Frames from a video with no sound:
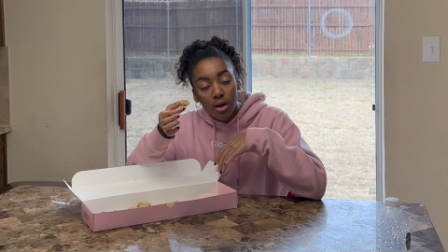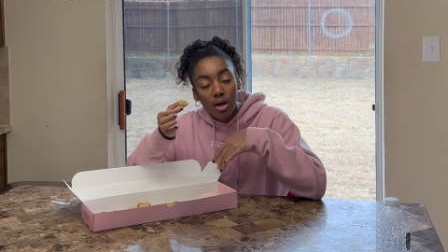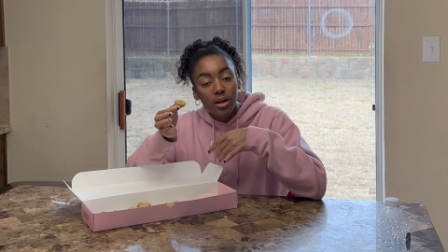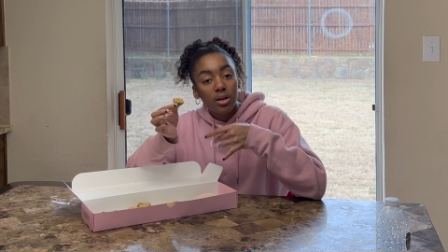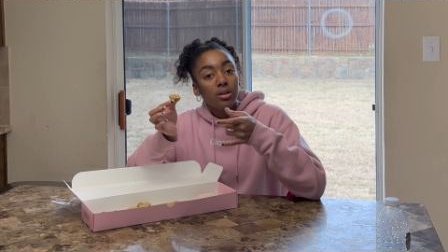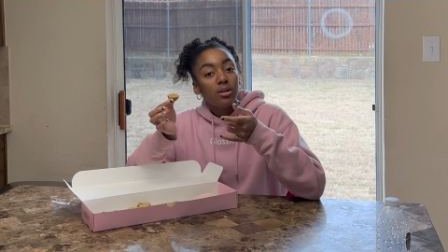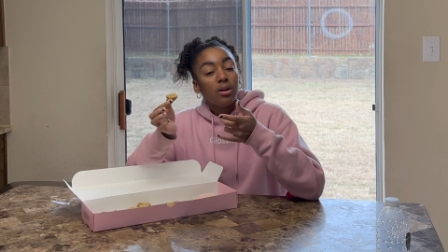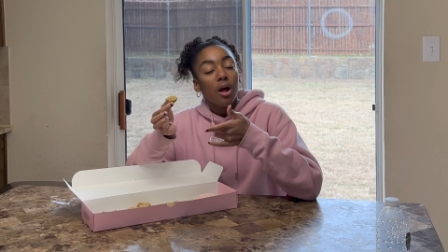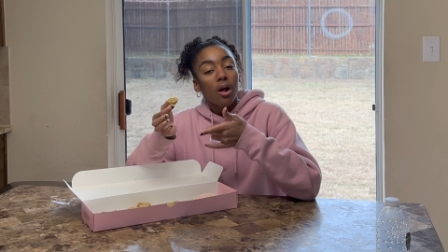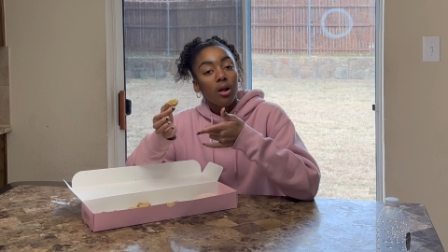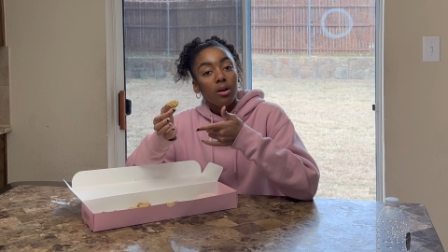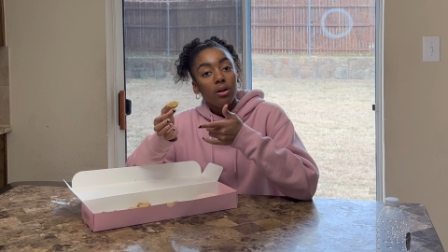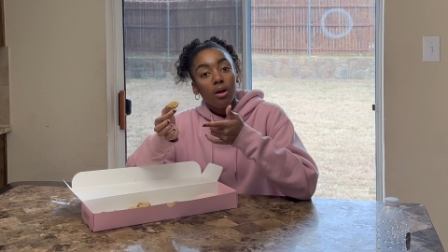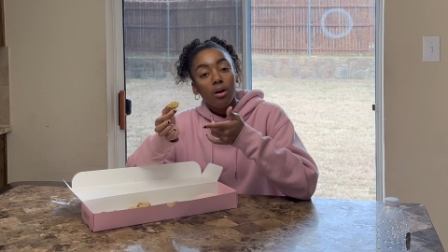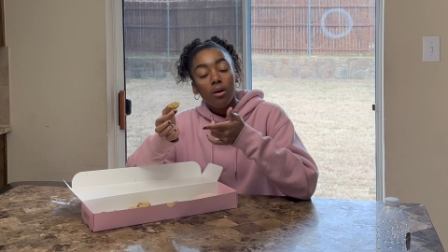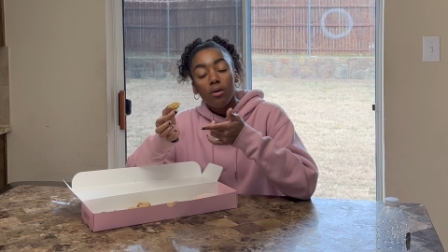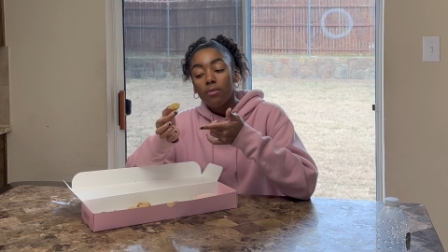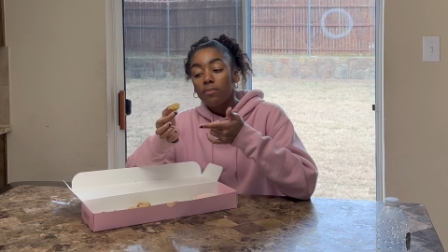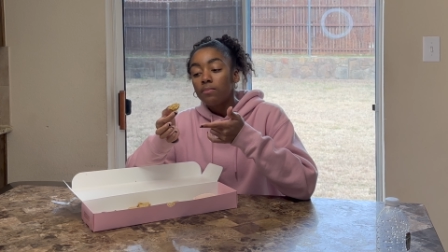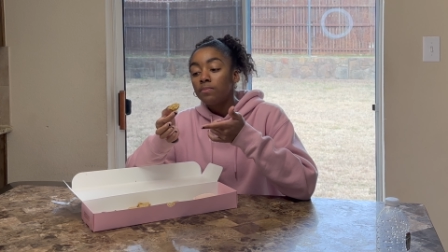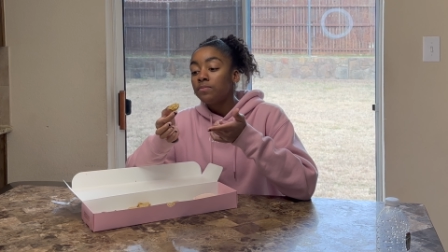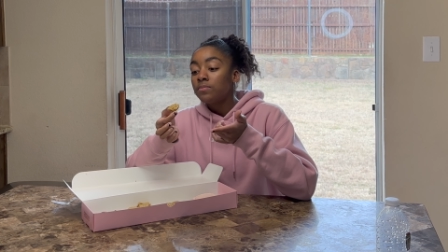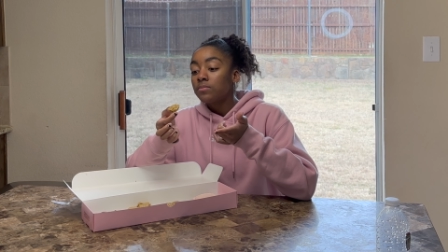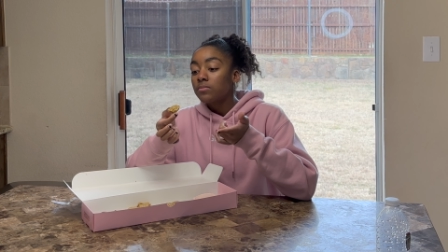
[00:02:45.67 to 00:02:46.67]
I did not
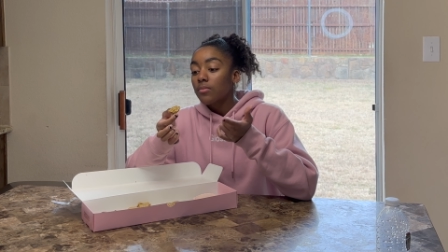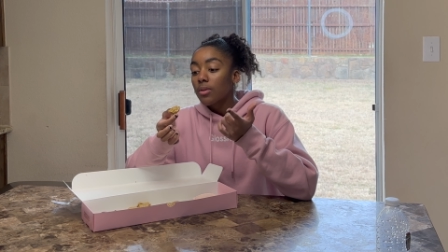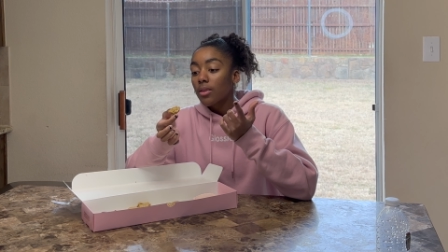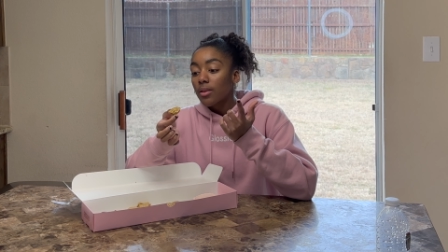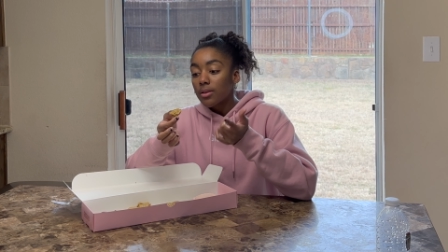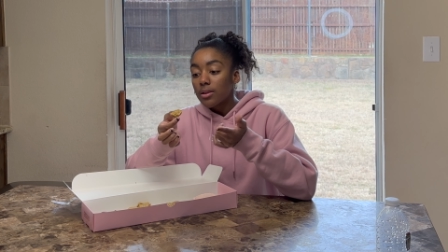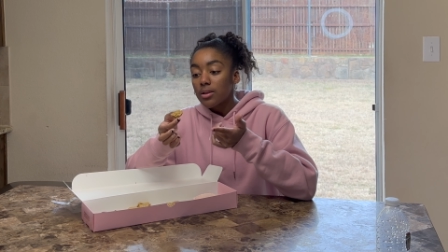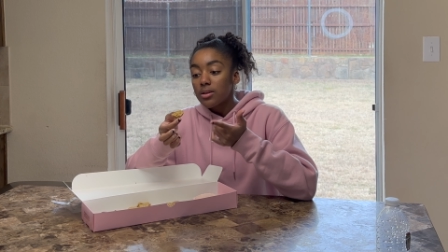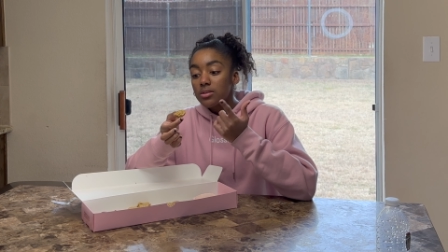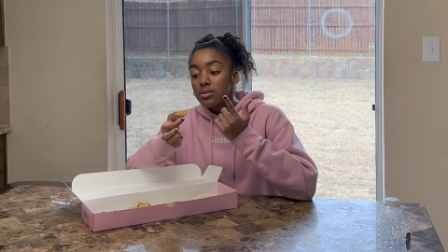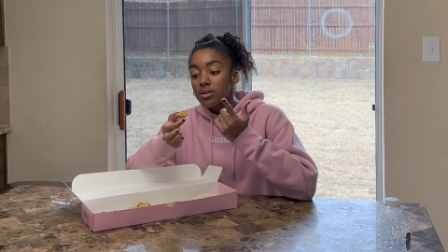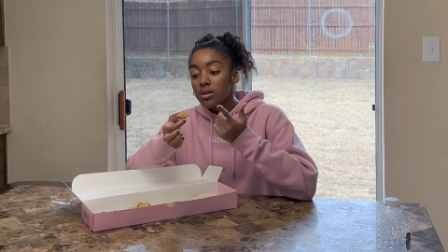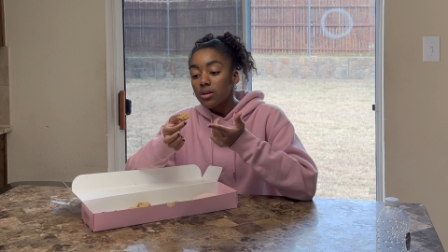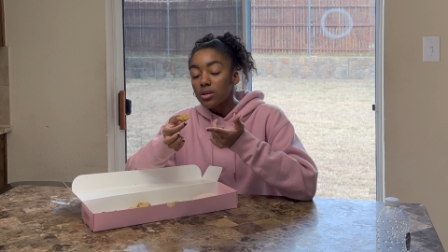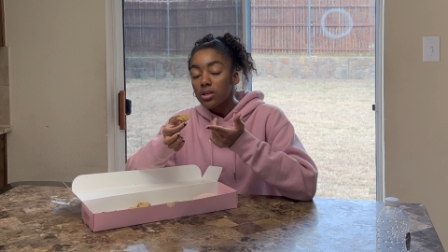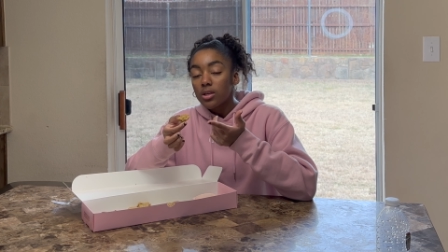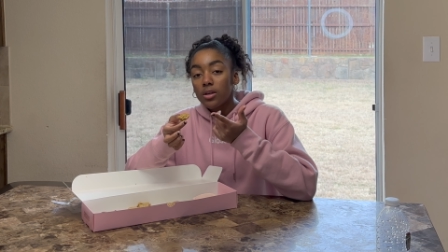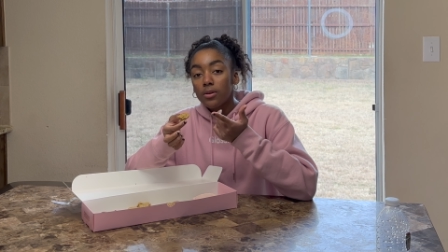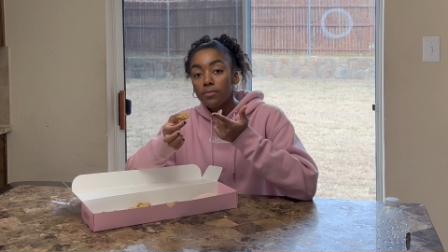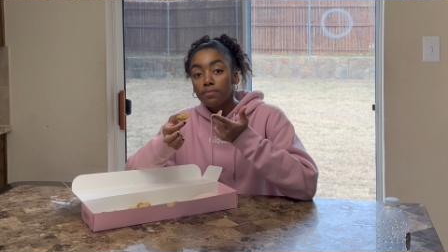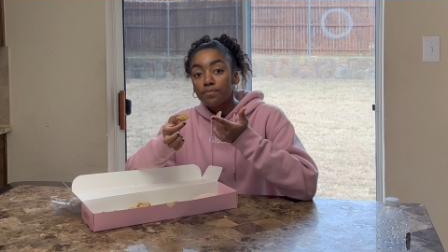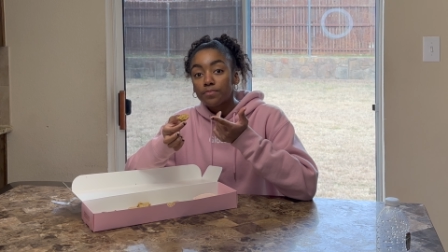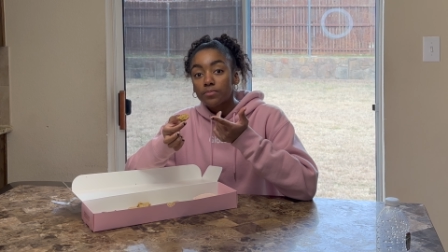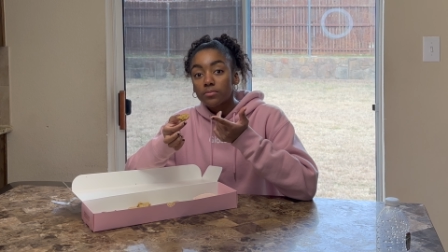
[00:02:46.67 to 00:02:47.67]
know this
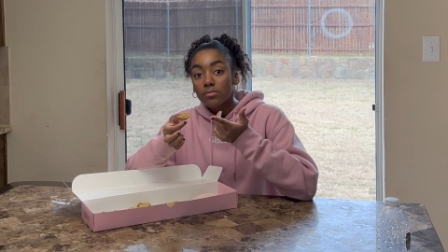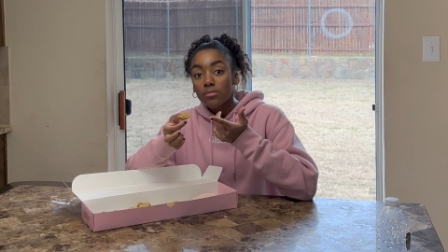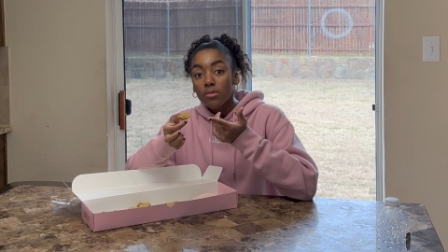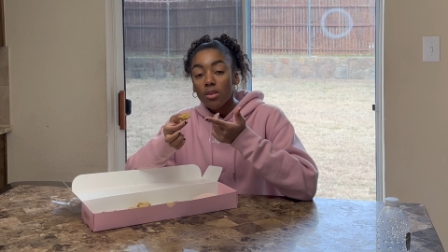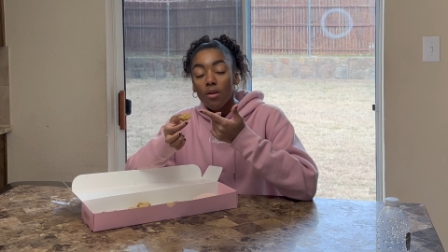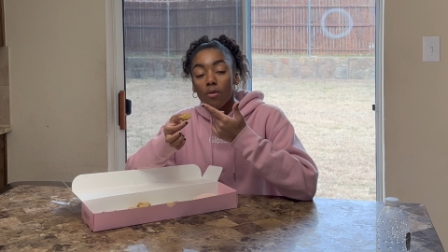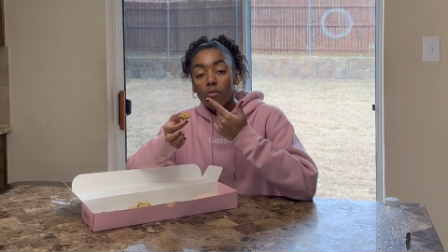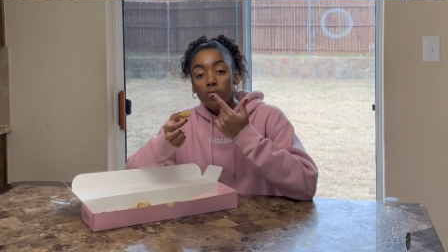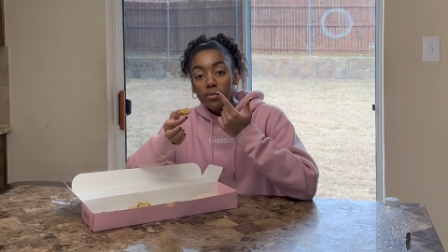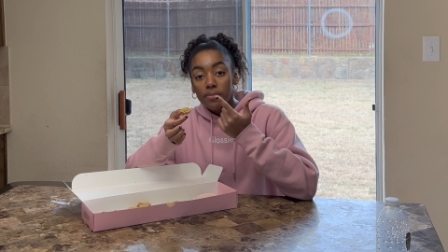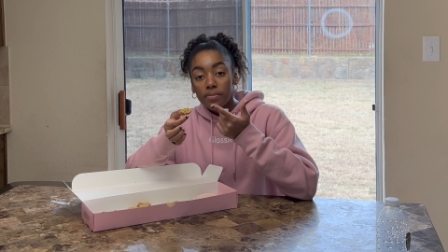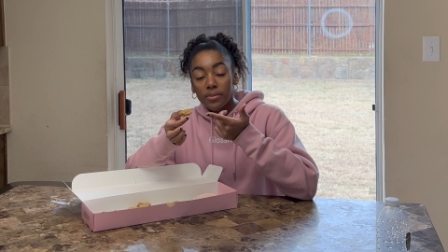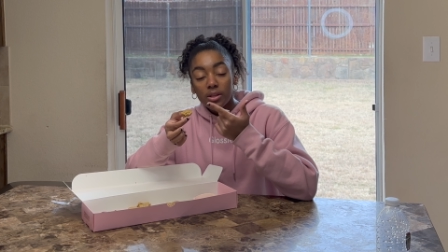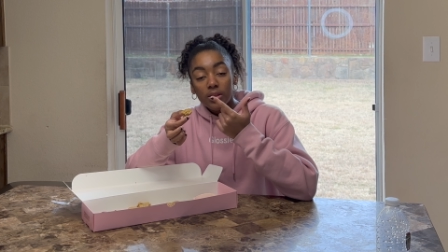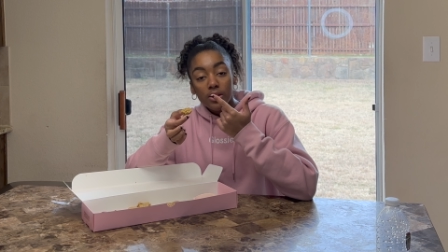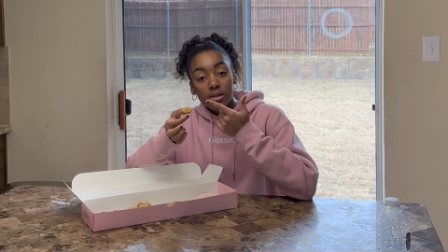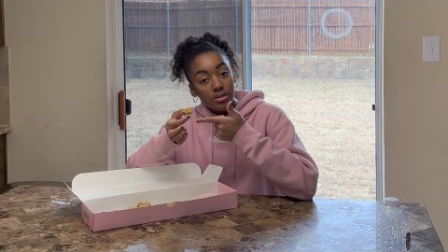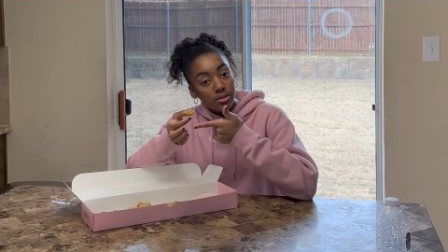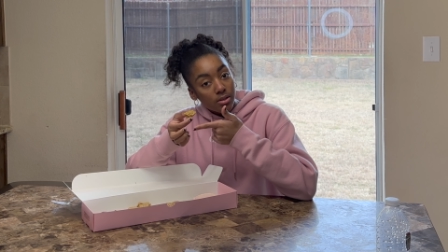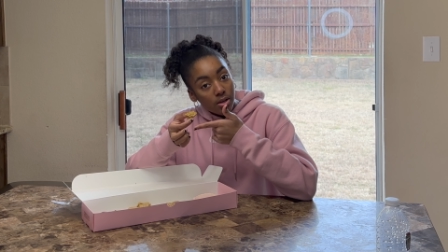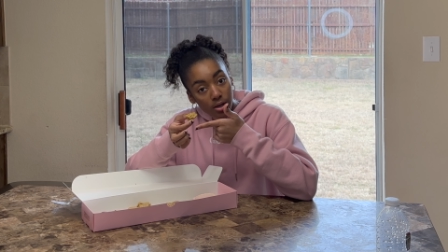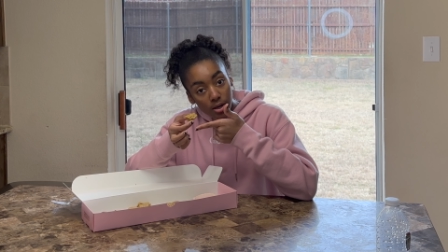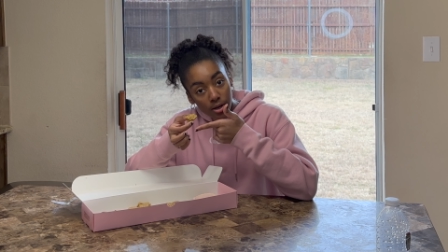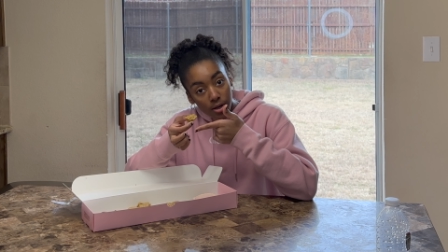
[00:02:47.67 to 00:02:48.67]
cookie would be this
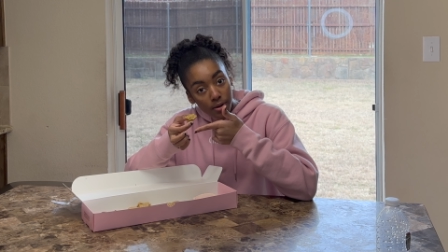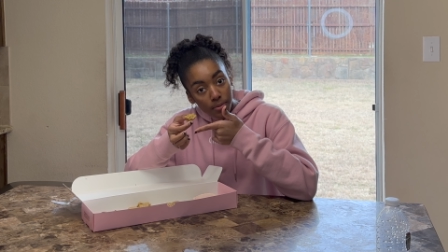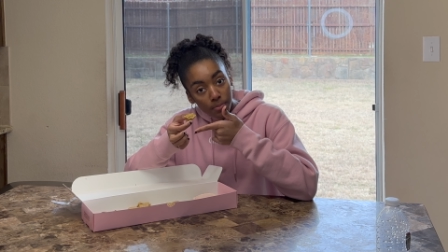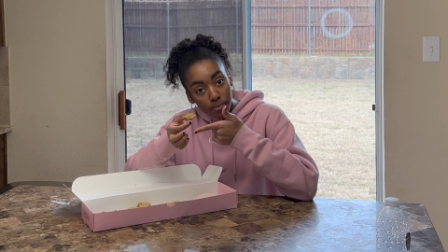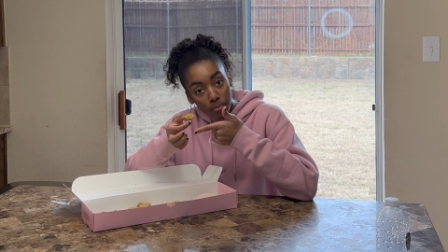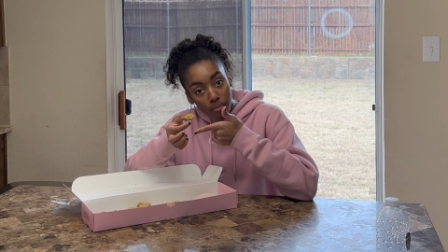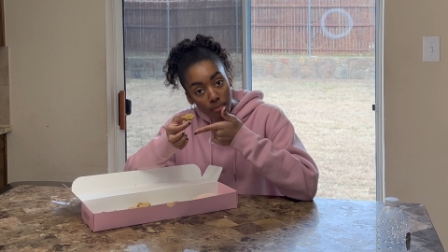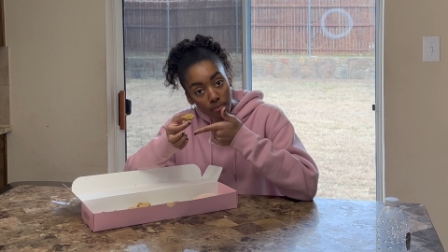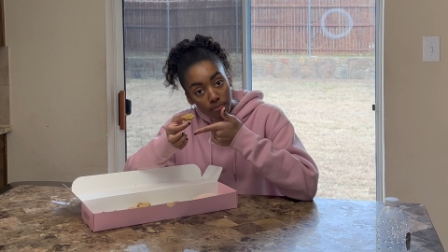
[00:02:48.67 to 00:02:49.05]
good.